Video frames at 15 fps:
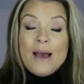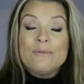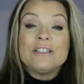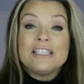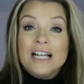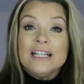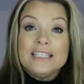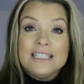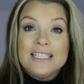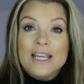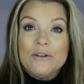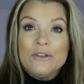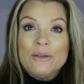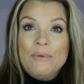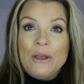I was starting to
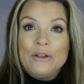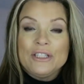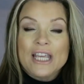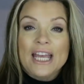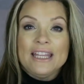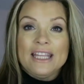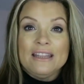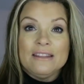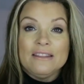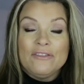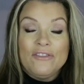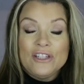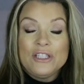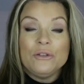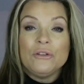tell you about it and then
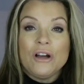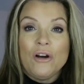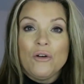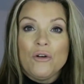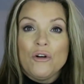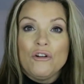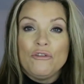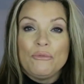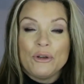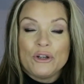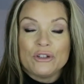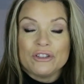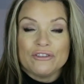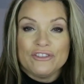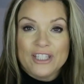the video cut off
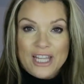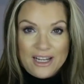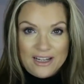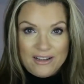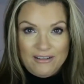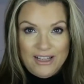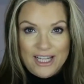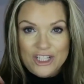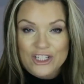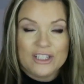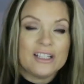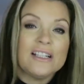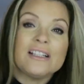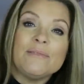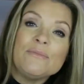because of technical
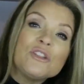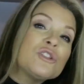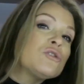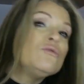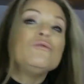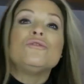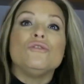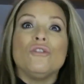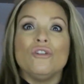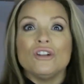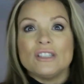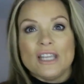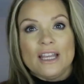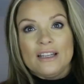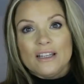hitches, because I'm so
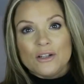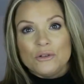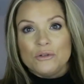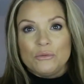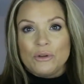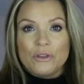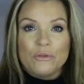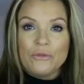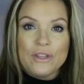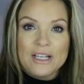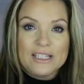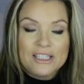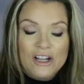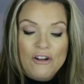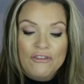not technical with all
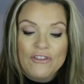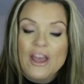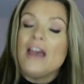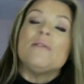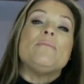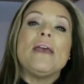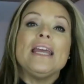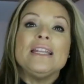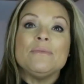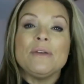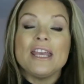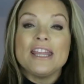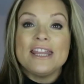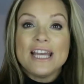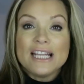this stuff. But
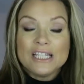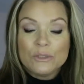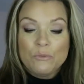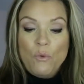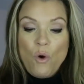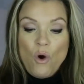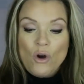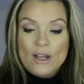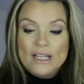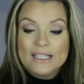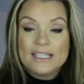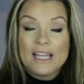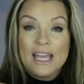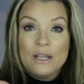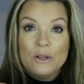anyway, this
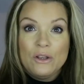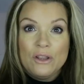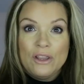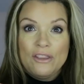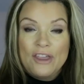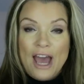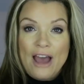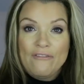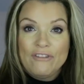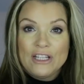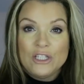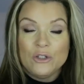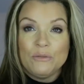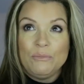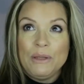was in that
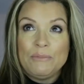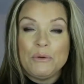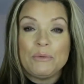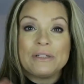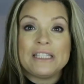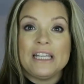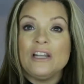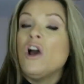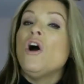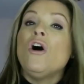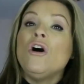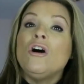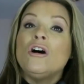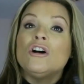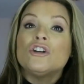video and people were saying,
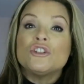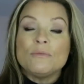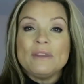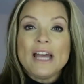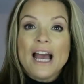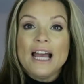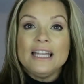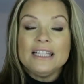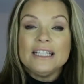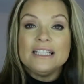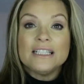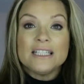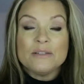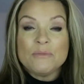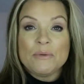oh, show me the
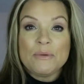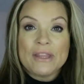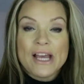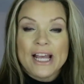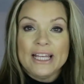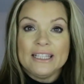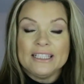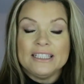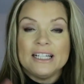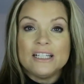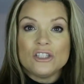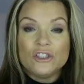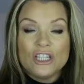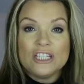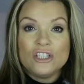eyeliner, tell me about the
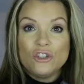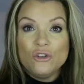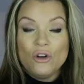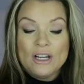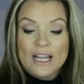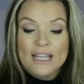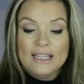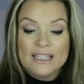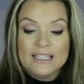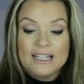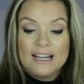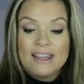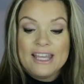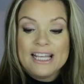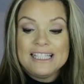eyeliner. This is not an
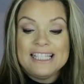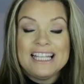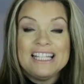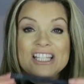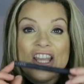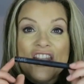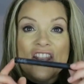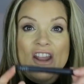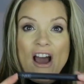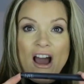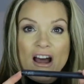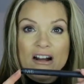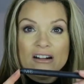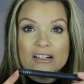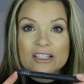eyeliner. This is the
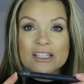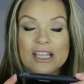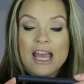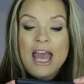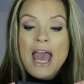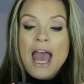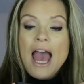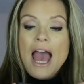NARS